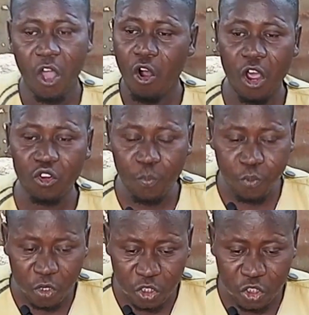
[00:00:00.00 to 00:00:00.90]
Or you
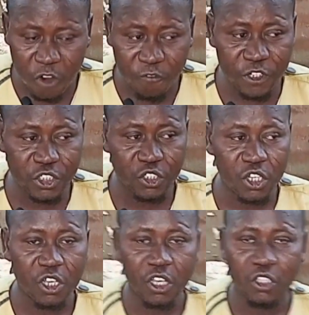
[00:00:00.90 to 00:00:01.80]
produce your fish
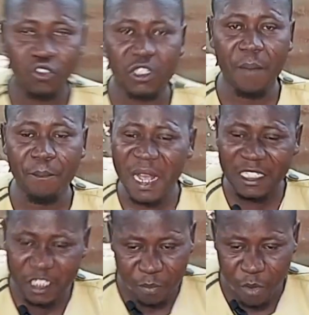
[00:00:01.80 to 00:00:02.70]
to the
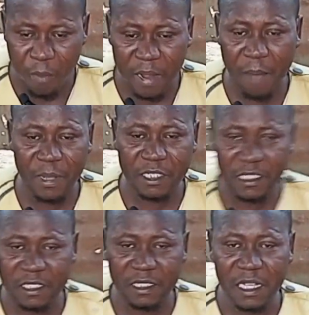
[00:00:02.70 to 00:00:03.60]
maximum
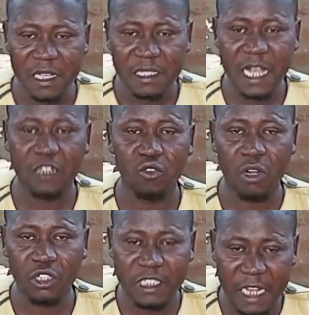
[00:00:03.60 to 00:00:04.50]
capacity that you
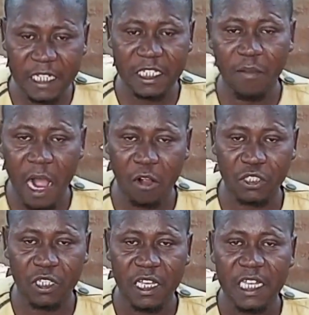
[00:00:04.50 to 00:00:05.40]
want to sell them out,